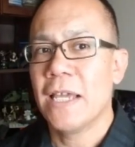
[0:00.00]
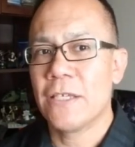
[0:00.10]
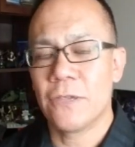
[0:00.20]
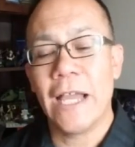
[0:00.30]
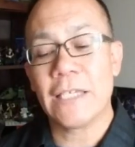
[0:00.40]

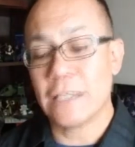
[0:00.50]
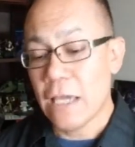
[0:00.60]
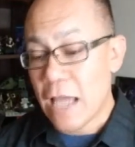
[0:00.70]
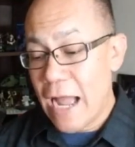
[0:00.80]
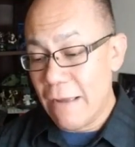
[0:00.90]
And so that's,
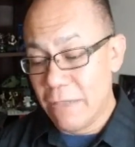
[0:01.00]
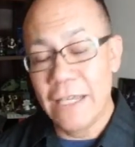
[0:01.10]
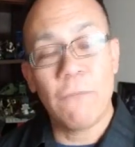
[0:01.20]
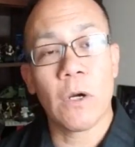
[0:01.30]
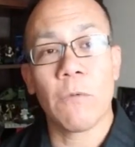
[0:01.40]
I
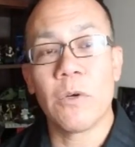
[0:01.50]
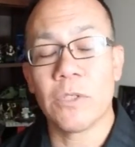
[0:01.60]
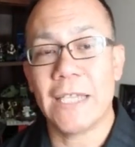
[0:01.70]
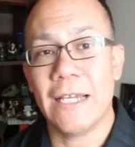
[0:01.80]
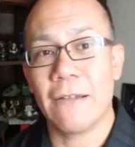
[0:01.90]
believe, where we
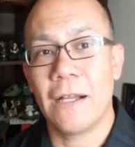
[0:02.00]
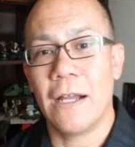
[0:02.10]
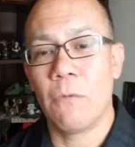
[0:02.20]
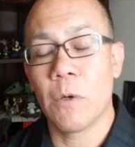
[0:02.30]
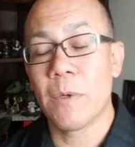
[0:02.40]

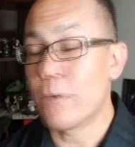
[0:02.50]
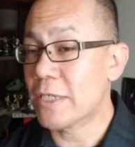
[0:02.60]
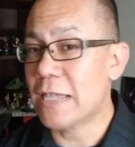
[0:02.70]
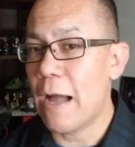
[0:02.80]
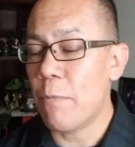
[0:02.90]
will
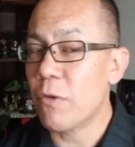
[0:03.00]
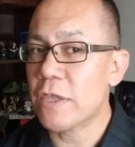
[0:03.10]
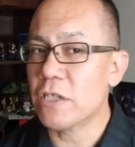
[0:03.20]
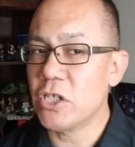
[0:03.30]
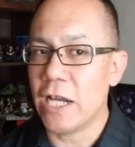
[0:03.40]
stop
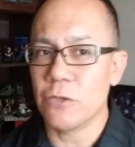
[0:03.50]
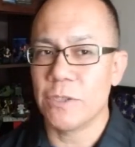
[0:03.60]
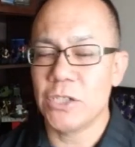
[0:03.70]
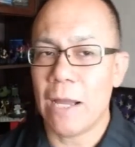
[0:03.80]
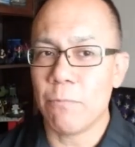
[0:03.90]
with
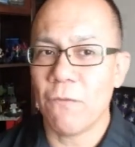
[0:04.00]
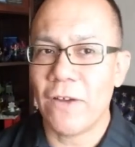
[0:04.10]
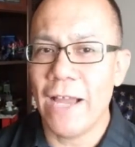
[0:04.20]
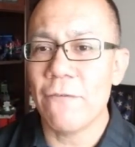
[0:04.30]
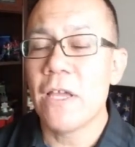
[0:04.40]
Joshua chapter
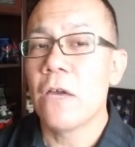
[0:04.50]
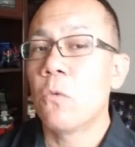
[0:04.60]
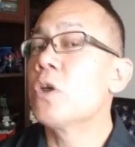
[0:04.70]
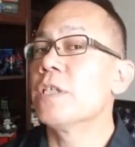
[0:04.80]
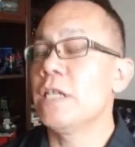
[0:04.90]
5.
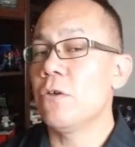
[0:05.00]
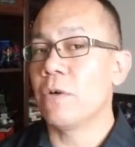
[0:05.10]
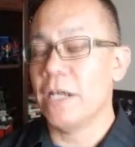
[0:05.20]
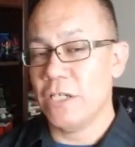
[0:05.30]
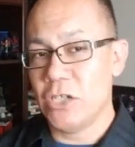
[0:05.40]
We'll continue
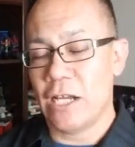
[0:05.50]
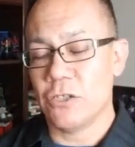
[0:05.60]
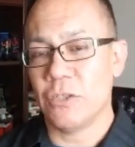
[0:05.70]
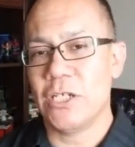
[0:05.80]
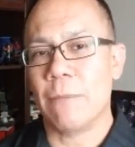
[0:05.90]
on in
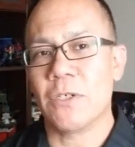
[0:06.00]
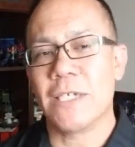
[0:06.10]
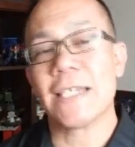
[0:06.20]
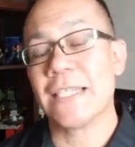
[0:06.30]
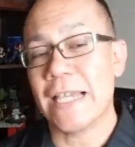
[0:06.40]
Joshua chapter
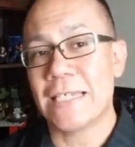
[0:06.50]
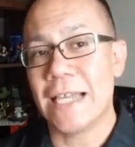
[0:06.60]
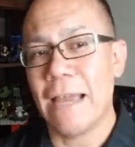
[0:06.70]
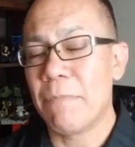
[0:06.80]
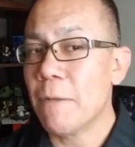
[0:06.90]
6 next
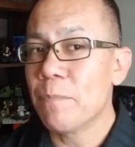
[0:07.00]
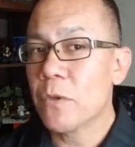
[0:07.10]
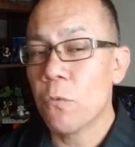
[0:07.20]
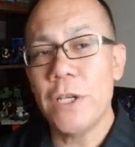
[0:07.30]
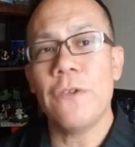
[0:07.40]
time. But
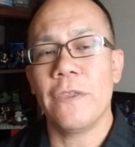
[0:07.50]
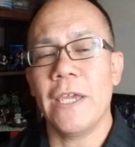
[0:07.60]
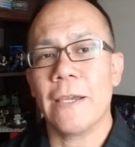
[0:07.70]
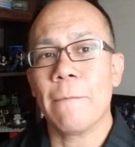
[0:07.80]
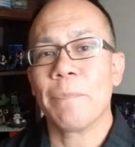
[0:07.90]
what do you
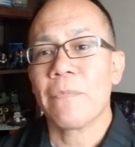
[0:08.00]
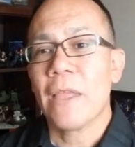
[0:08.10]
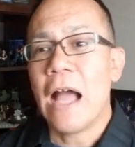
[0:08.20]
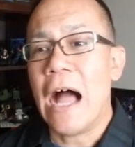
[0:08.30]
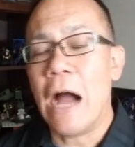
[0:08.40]
think?
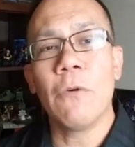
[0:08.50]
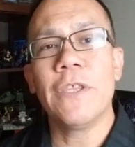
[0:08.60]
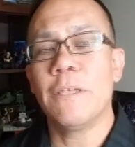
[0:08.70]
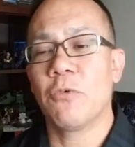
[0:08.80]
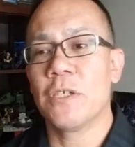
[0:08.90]
How are
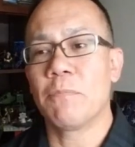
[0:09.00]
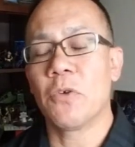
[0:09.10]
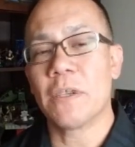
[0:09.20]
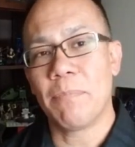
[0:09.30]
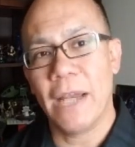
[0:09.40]
these
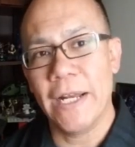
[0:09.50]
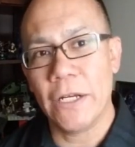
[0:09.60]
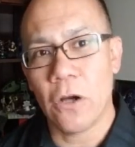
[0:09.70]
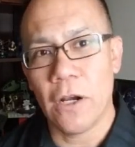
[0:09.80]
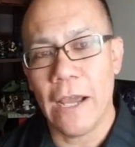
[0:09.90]
principles applied
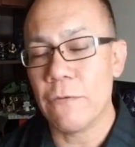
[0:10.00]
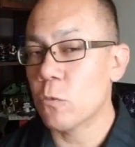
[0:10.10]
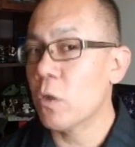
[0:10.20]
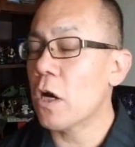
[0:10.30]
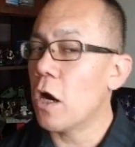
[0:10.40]
in our lives?
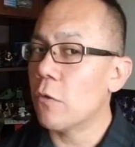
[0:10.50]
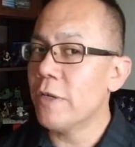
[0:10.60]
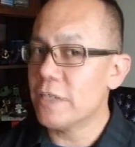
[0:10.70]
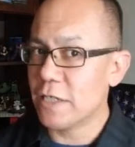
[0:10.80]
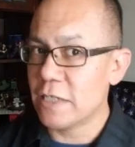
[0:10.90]
Where are
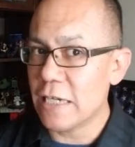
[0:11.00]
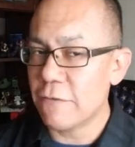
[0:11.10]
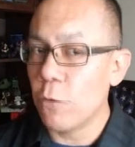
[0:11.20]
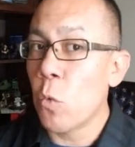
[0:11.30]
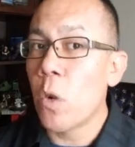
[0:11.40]
we
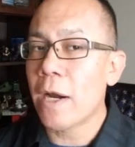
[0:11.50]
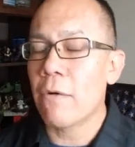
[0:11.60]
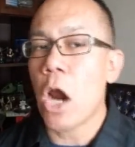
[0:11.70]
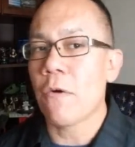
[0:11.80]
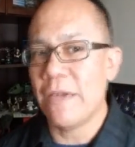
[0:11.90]
successful?
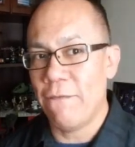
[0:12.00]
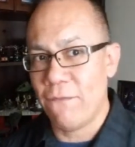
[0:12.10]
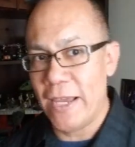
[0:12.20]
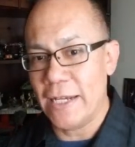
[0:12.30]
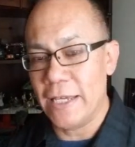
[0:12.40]
Where are we
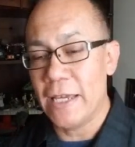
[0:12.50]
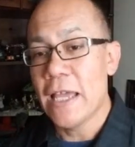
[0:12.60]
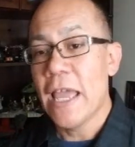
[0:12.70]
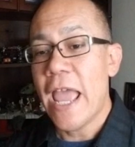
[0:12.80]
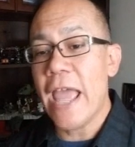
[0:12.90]
failing?
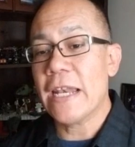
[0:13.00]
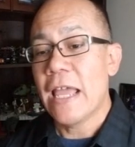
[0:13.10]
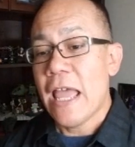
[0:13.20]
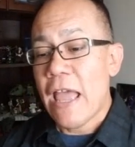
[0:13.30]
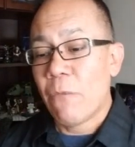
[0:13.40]
And
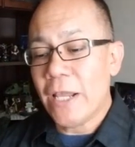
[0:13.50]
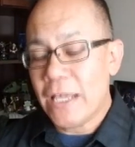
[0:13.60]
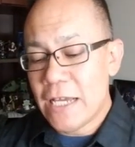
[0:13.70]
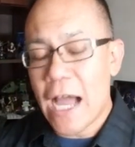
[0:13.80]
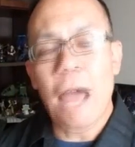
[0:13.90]

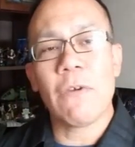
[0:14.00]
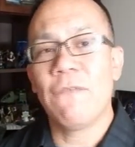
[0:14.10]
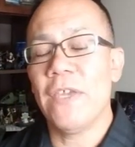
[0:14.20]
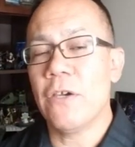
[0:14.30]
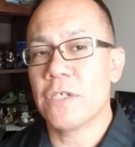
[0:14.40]
when God
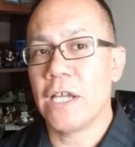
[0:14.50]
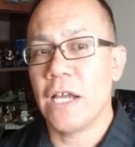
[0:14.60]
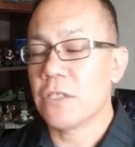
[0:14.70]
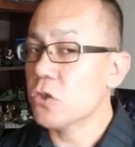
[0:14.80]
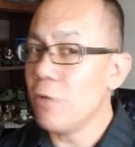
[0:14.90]
reveals to
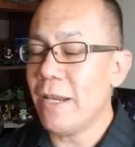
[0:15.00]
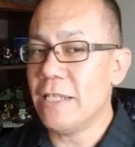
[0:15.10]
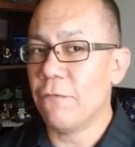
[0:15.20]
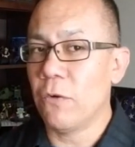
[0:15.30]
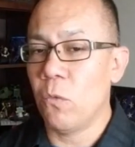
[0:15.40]
us so many
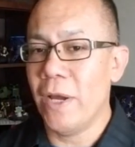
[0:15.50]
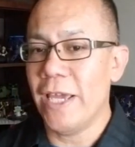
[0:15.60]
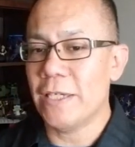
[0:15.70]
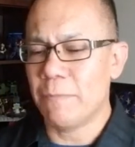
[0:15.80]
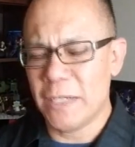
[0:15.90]
different
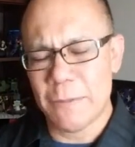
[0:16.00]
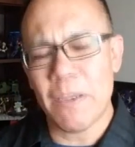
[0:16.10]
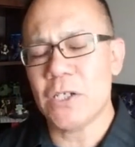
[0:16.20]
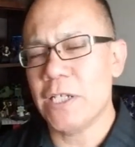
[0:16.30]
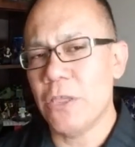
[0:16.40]
ways, but
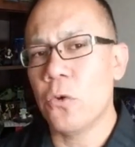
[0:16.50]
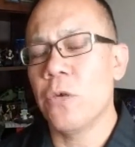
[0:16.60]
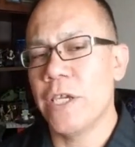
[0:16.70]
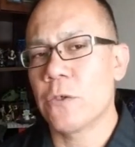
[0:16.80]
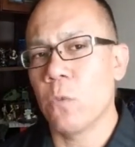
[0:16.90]
especially
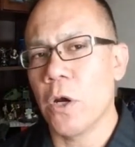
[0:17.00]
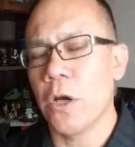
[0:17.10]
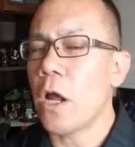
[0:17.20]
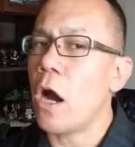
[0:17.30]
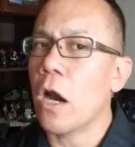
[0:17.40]
through His
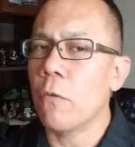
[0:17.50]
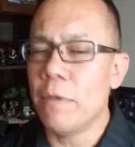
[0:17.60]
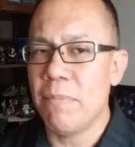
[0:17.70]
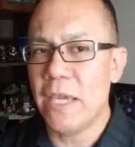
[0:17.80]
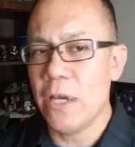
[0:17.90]
Word, are
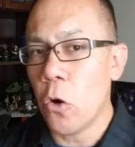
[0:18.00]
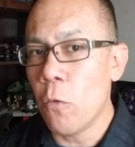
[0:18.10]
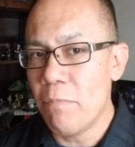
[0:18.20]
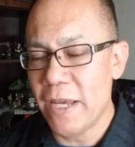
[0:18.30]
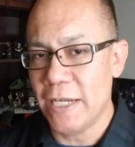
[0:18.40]
we being
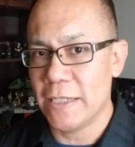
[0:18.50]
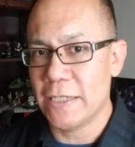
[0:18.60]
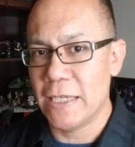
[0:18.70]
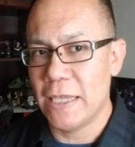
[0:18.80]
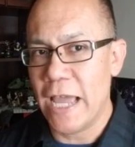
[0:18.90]
obedient
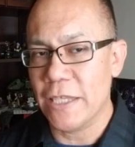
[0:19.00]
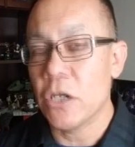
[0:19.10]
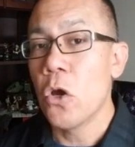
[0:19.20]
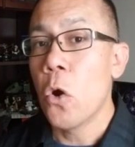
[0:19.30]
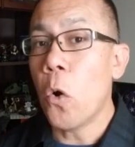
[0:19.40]
to that?
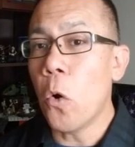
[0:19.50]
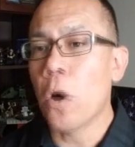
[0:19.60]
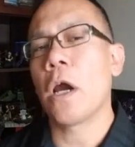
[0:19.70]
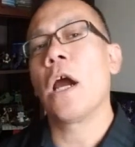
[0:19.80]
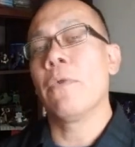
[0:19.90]

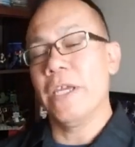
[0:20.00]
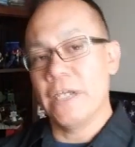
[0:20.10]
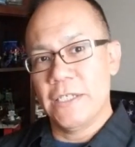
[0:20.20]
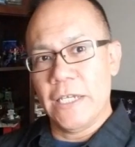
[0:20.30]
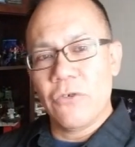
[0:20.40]
Or are we
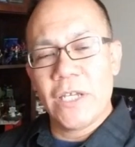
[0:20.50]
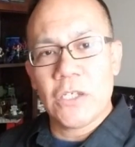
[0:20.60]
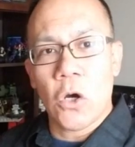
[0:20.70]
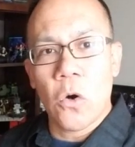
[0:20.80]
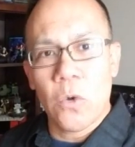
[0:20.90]
continuing
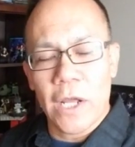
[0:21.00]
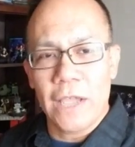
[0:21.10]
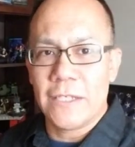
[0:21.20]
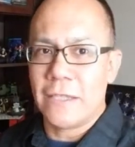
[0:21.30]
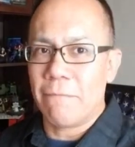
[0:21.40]
to hold
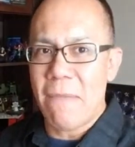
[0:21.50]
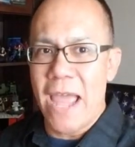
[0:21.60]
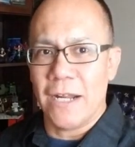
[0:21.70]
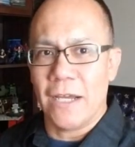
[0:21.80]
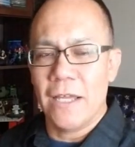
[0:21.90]
on to the
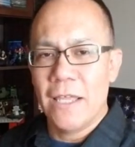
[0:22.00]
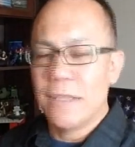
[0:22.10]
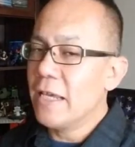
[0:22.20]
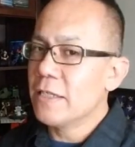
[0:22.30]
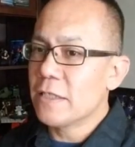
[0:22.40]
manna
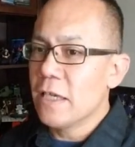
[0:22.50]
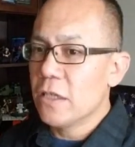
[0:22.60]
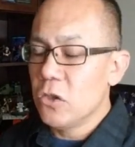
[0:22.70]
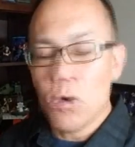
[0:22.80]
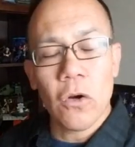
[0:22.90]
that is
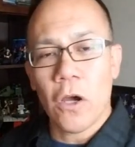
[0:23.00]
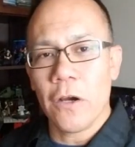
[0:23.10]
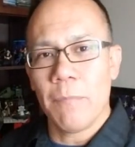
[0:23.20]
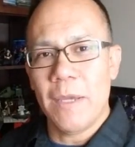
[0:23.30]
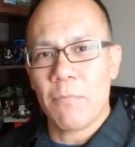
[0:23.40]
no
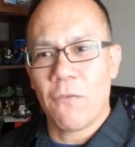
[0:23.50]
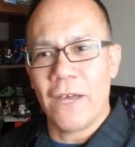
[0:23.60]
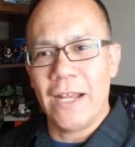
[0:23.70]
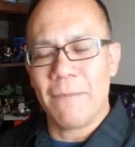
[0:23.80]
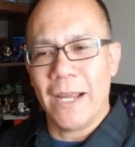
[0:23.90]
longer being
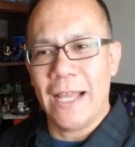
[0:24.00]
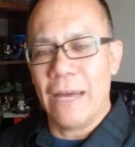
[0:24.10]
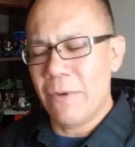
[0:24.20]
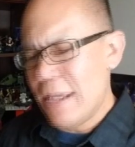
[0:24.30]
provided by God?